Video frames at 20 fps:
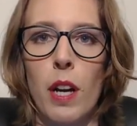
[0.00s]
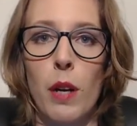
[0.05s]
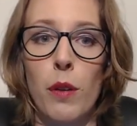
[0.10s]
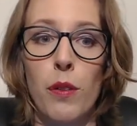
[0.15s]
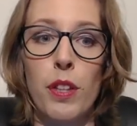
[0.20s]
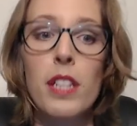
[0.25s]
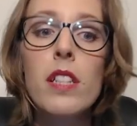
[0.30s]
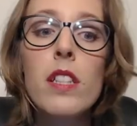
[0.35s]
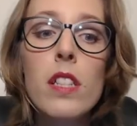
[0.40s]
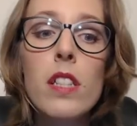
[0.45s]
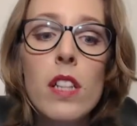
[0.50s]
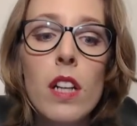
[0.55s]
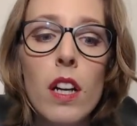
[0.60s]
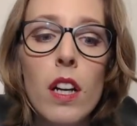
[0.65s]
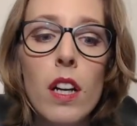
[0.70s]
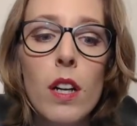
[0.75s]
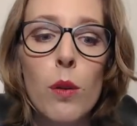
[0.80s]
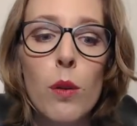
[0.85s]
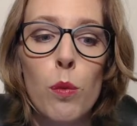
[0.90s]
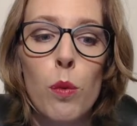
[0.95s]
Now, this
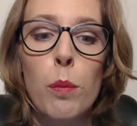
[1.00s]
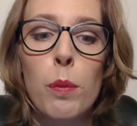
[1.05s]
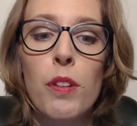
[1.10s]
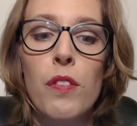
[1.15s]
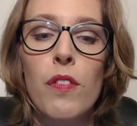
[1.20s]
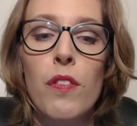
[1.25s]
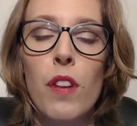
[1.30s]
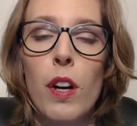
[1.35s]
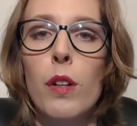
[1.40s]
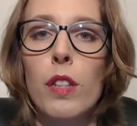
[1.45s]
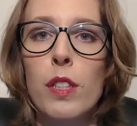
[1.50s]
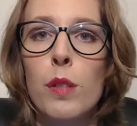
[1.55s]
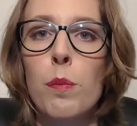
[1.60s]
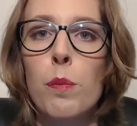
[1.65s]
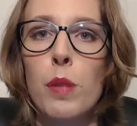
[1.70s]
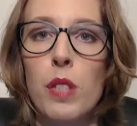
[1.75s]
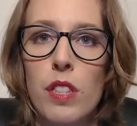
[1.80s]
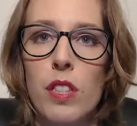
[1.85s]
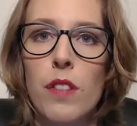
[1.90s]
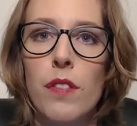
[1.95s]
will be very
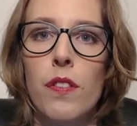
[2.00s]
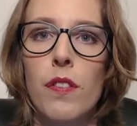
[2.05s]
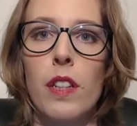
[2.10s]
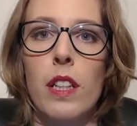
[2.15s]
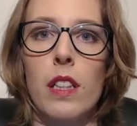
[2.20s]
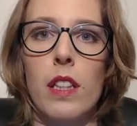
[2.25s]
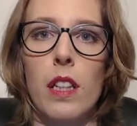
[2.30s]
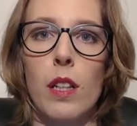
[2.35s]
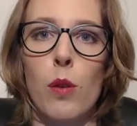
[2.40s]
specific.